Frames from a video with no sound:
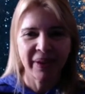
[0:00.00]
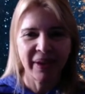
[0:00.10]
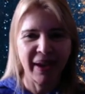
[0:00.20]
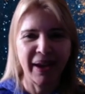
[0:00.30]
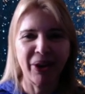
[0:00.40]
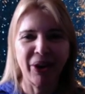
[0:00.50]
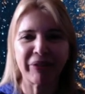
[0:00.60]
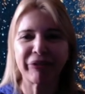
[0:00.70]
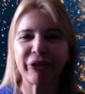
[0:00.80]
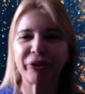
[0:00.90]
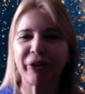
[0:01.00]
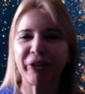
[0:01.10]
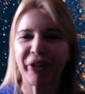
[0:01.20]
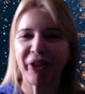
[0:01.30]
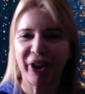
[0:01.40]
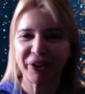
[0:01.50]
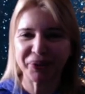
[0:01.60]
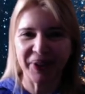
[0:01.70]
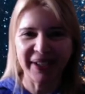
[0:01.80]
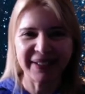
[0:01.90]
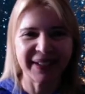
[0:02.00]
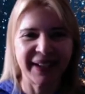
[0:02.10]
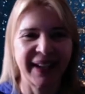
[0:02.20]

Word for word: Yeah, a lot of food for thought, right?